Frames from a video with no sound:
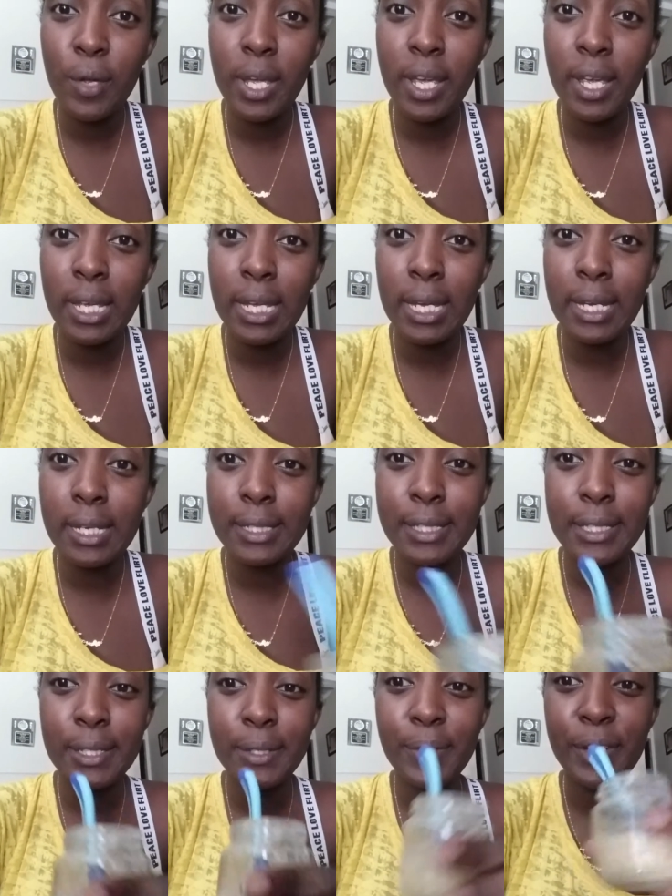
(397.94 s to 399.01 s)
Okay guys,
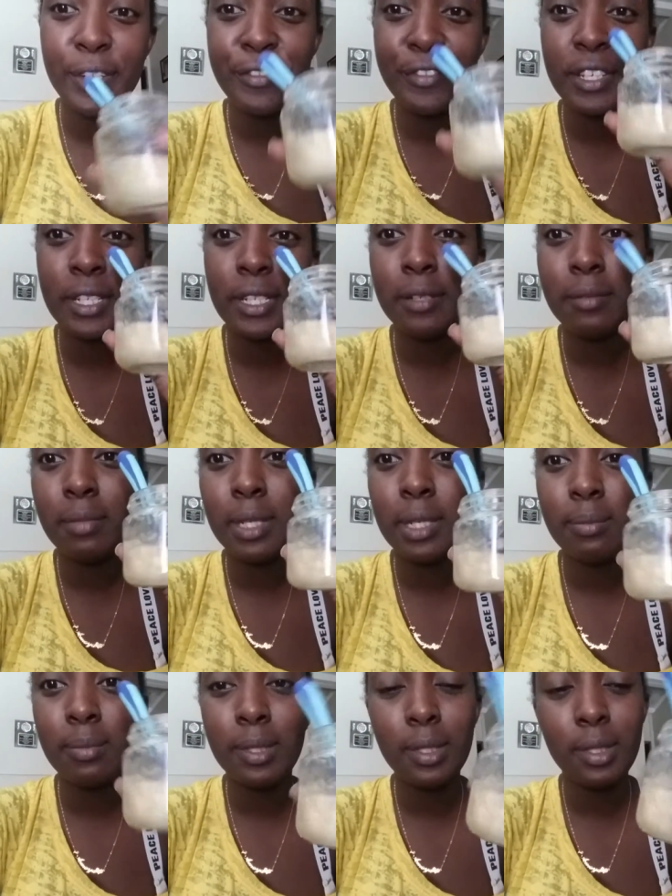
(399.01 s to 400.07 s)
so we're feeding
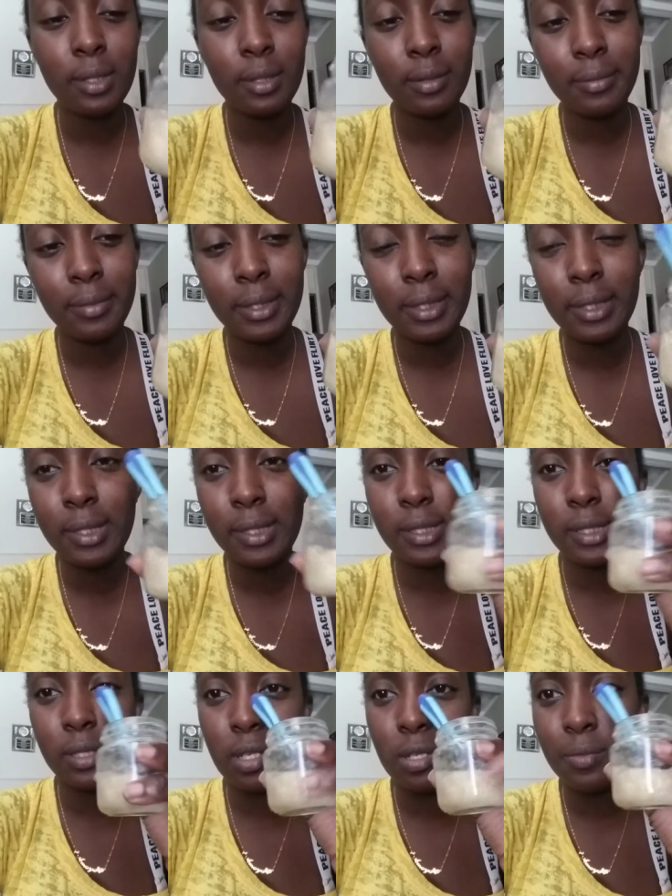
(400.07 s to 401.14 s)
baby.
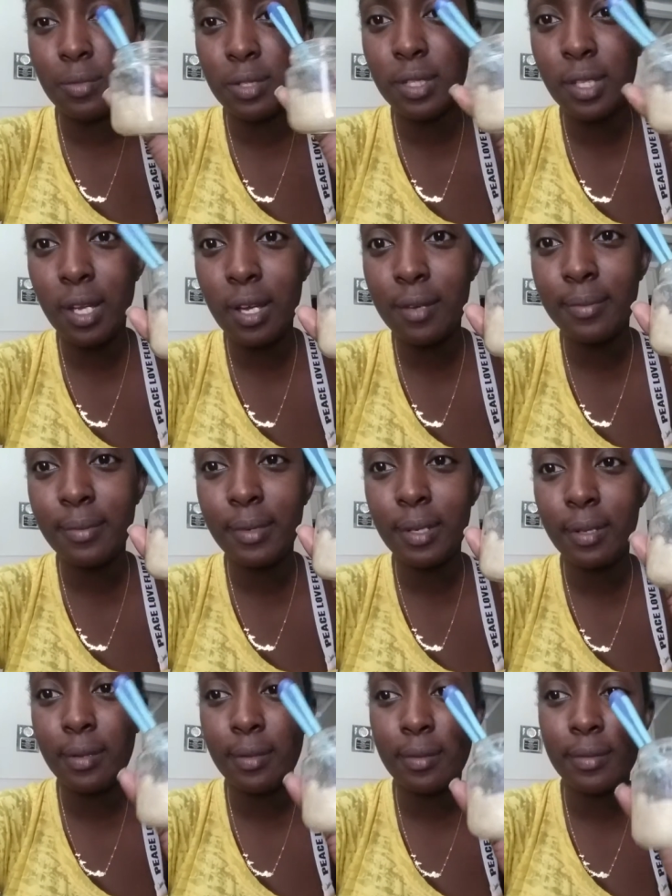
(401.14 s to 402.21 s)
He's almost
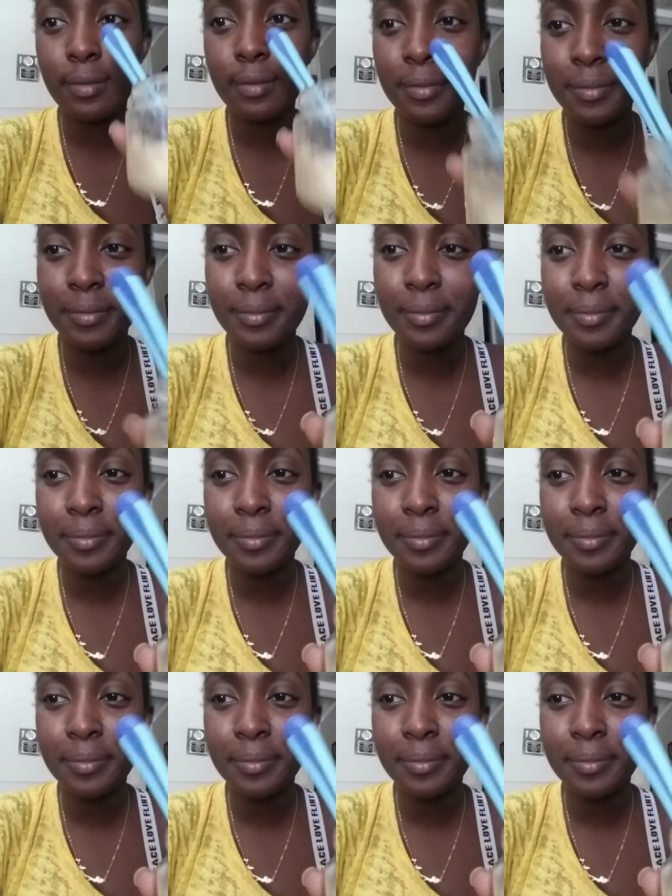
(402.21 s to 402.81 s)
halfway through.